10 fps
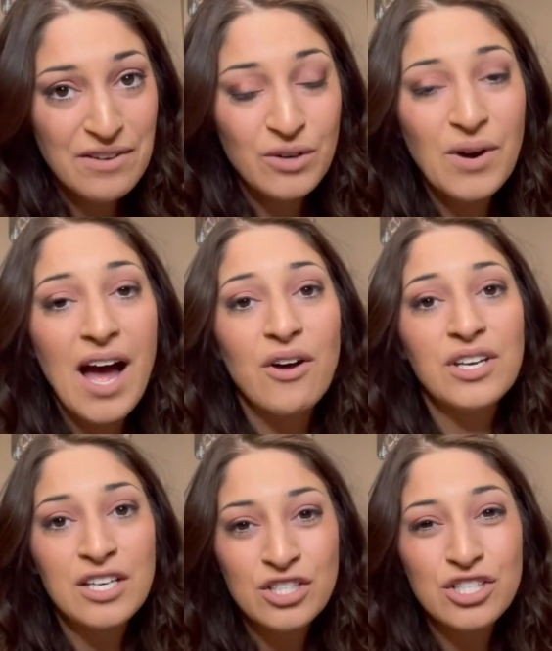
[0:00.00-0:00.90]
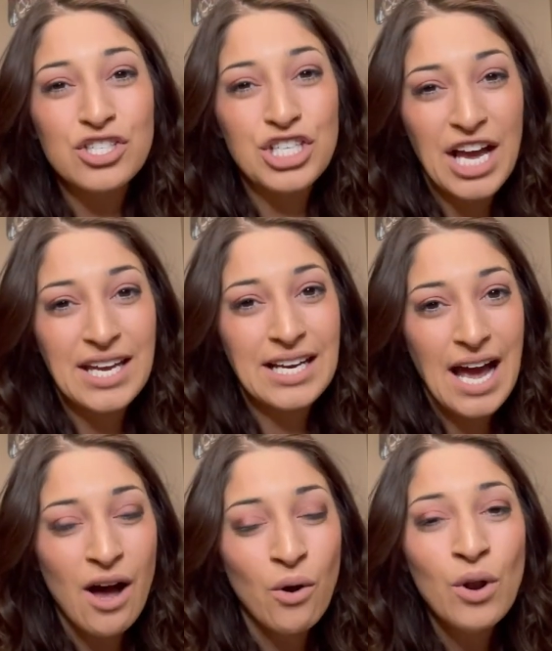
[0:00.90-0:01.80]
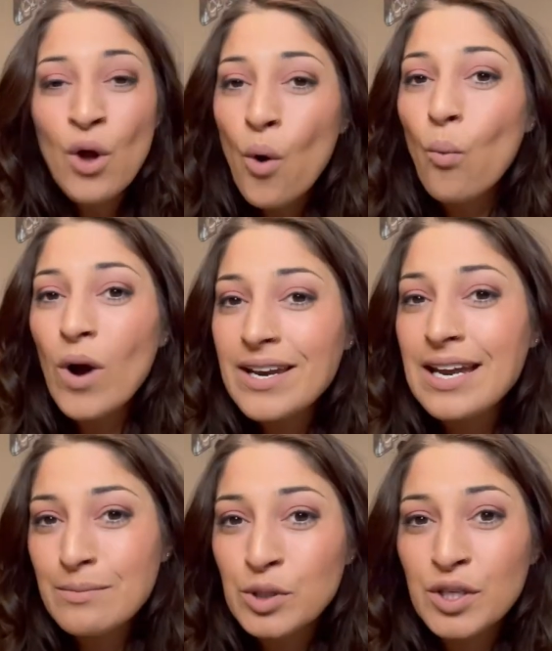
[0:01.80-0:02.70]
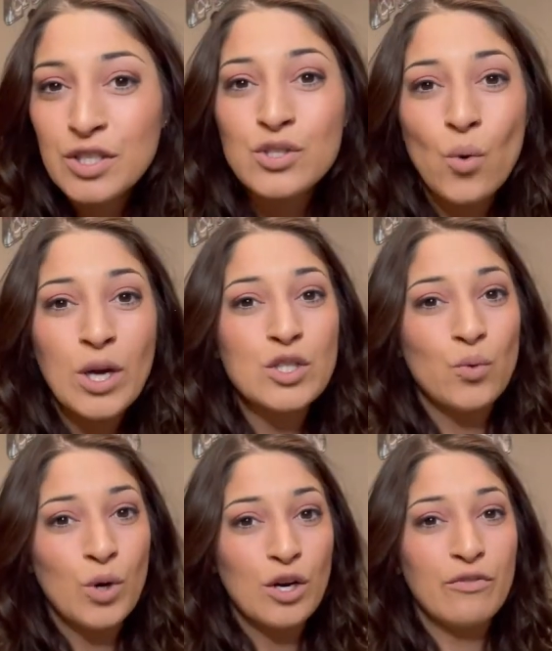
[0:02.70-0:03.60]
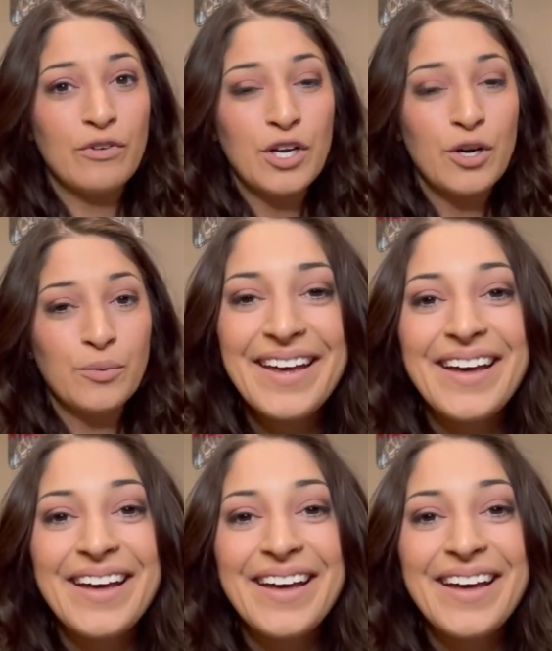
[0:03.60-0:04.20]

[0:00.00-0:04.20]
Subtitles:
around and just checking out what neighborhood is going to work for you.